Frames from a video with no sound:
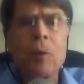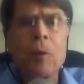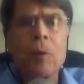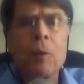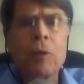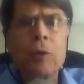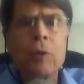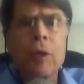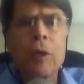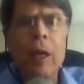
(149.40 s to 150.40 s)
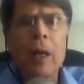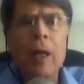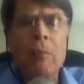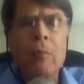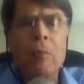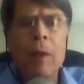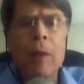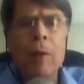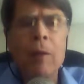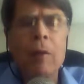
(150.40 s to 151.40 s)
which is a
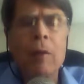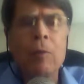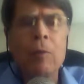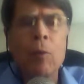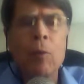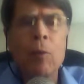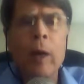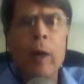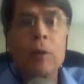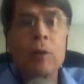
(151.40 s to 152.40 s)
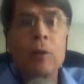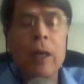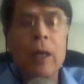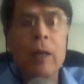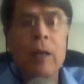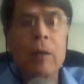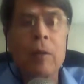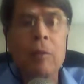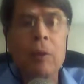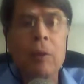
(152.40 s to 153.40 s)
method of a way of understanding
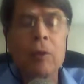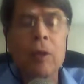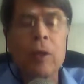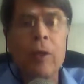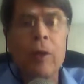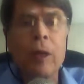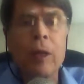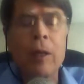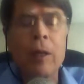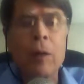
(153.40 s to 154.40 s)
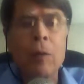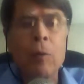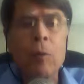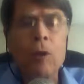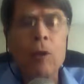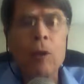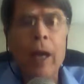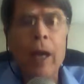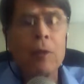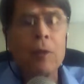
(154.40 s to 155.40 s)
personality, which
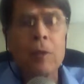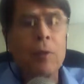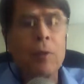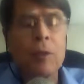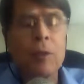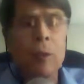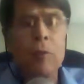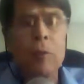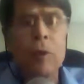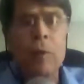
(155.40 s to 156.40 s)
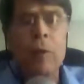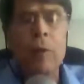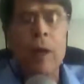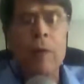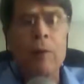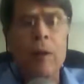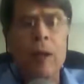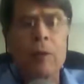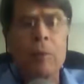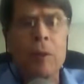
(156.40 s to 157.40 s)
actually fits in beautifully with
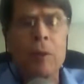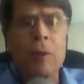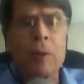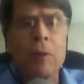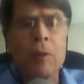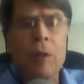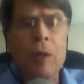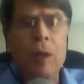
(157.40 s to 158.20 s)
IFS because